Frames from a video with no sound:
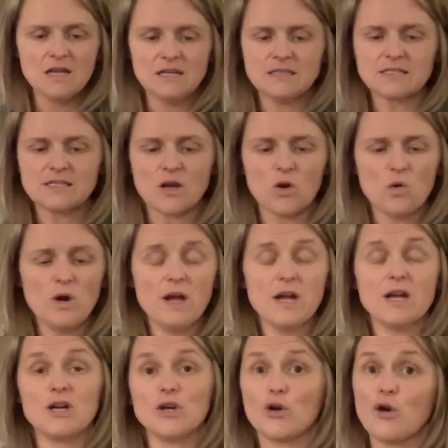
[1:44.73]
So
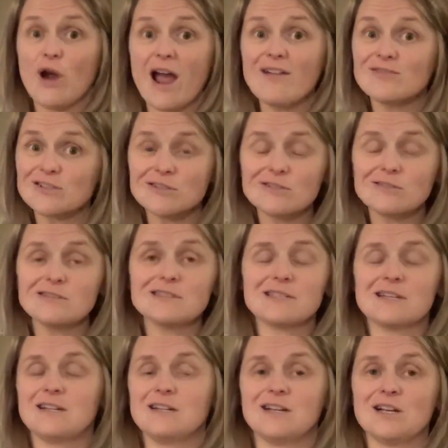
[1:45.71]

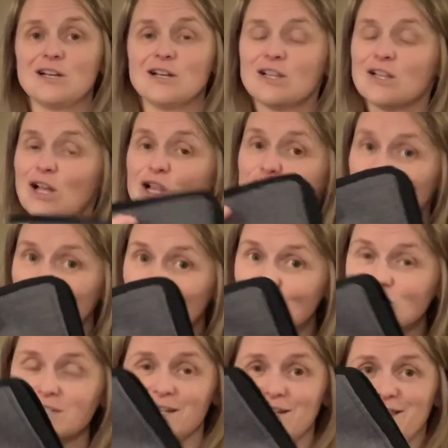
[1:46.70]
crafters, alert,